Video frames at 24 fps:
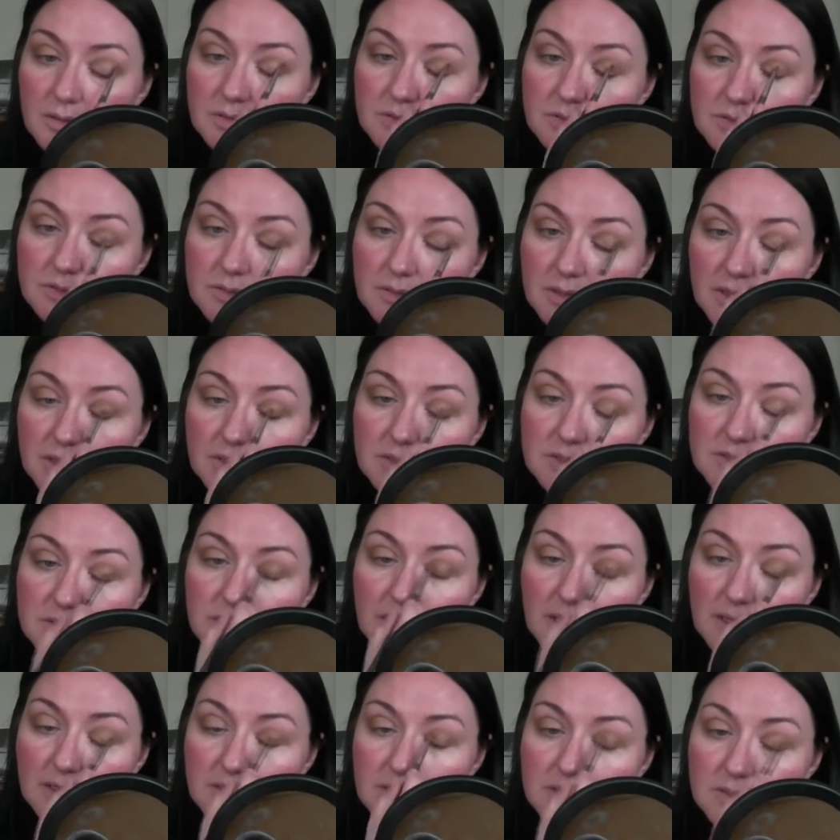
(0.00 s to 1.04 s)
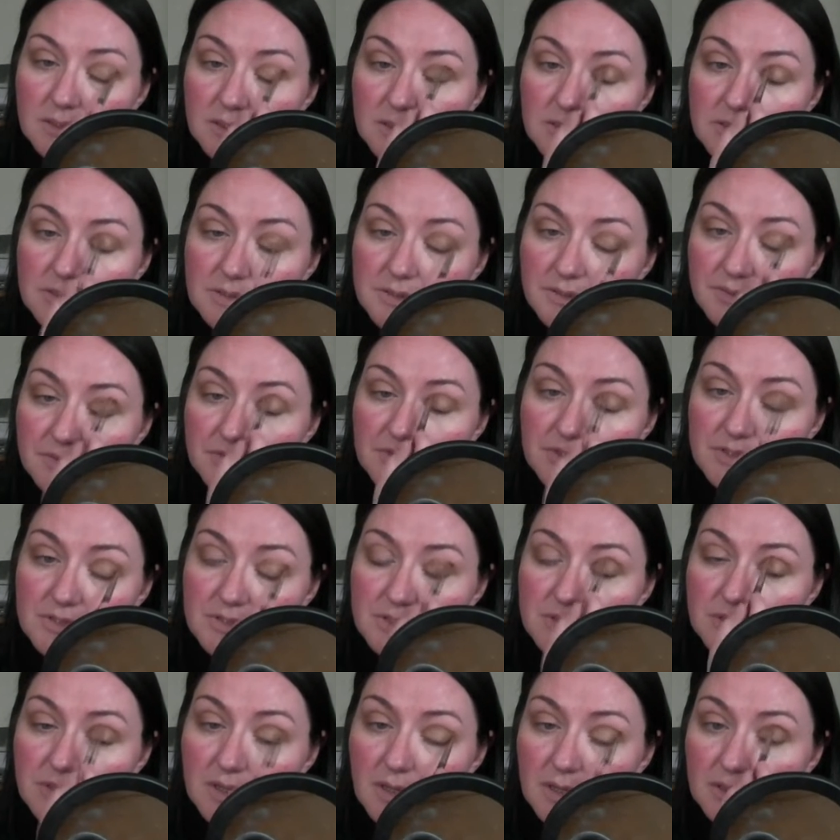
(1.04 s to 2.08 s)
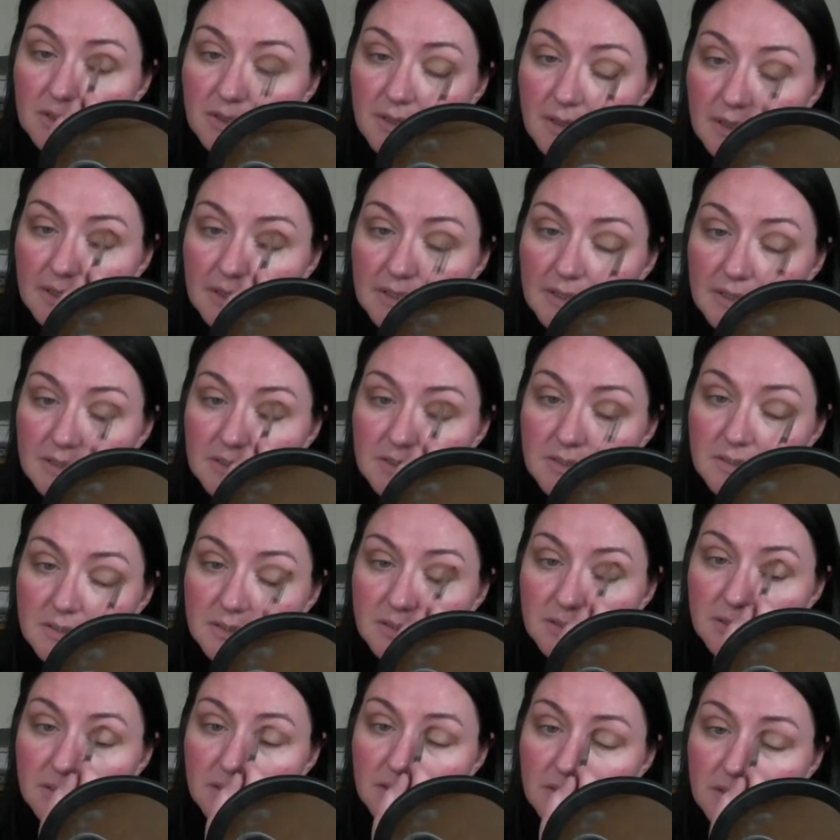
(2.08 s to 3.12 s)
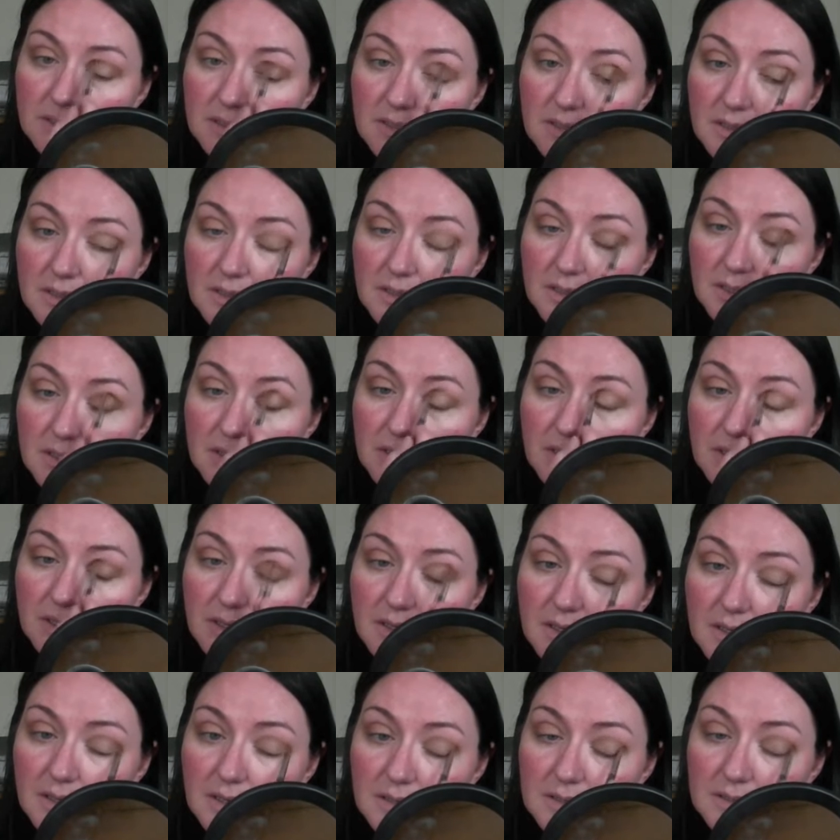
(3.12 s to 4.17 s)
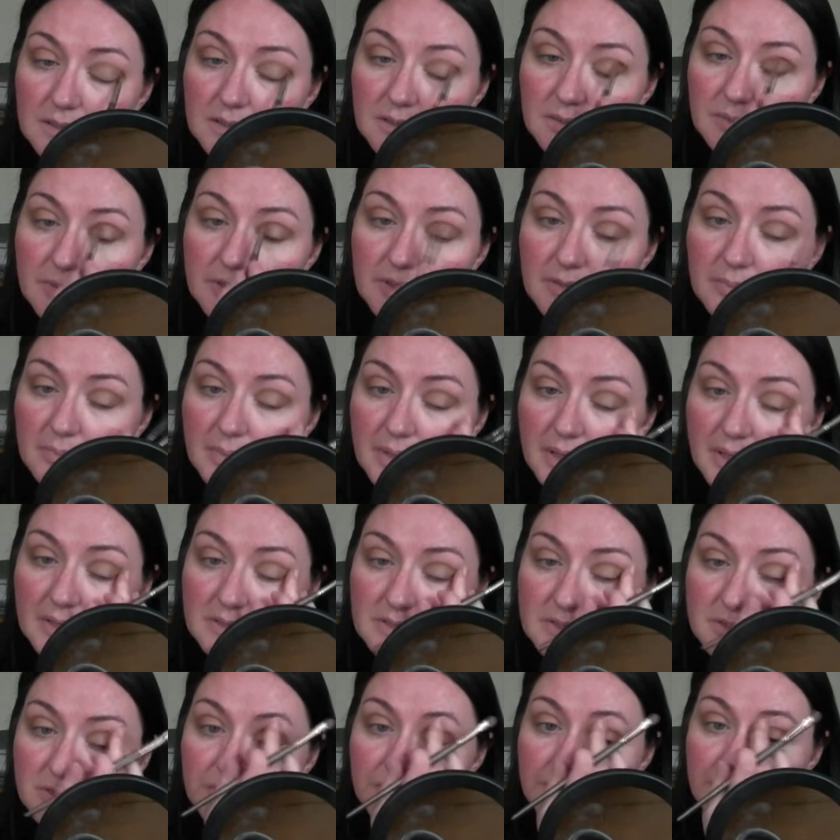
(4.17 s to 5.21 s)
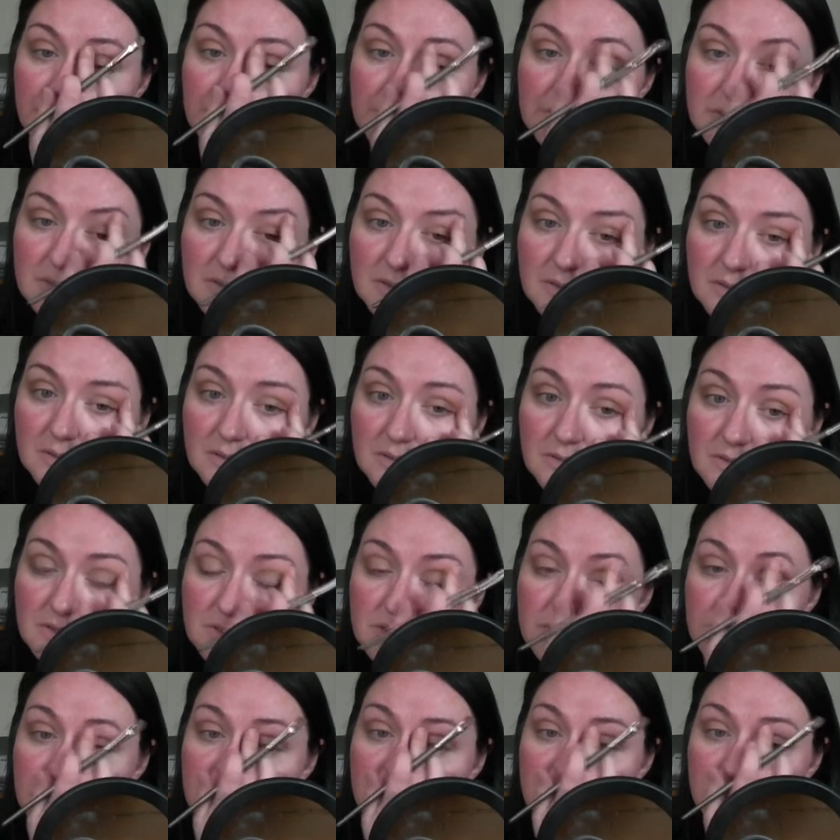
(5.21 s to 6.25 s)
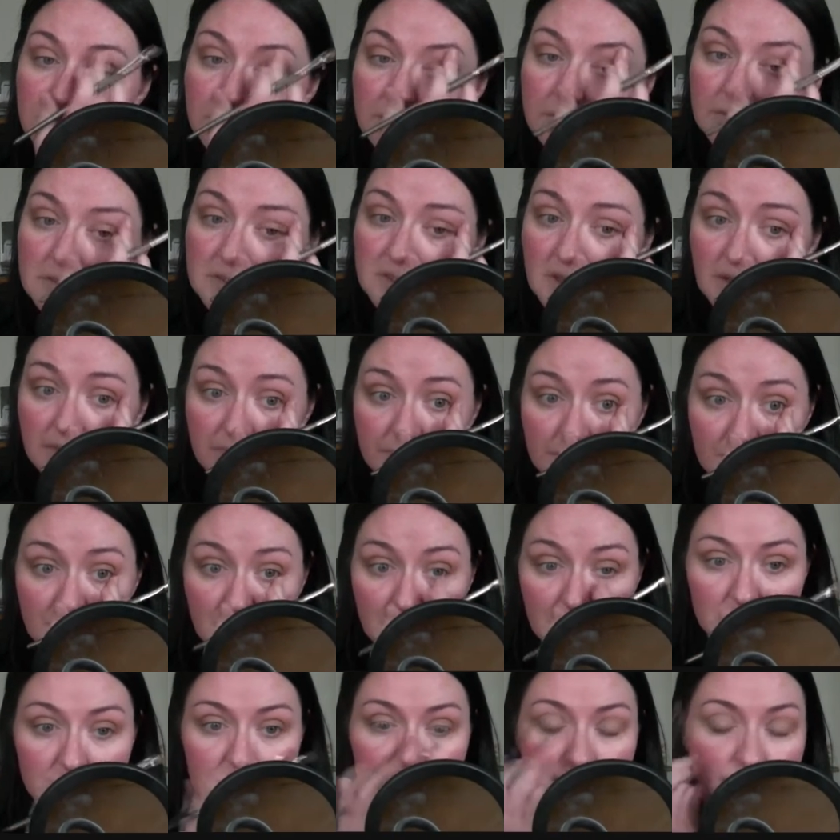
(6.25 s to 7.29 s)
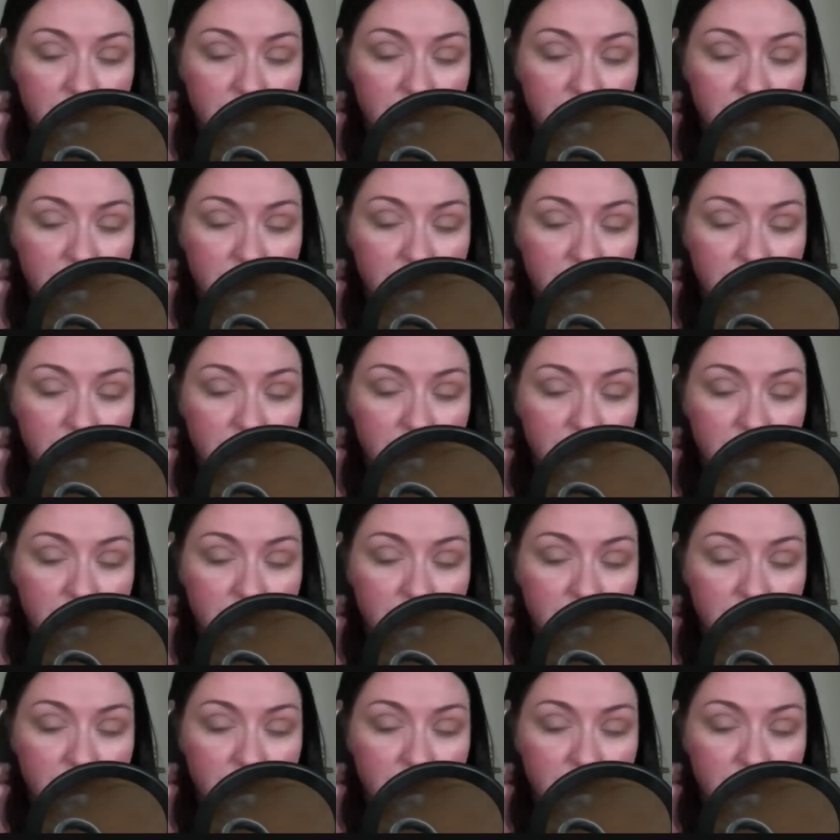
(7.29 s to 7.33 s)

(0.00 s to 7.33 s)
So that's that. It's sort of just on the eyelid and a little bit up past the crease, and just soften that.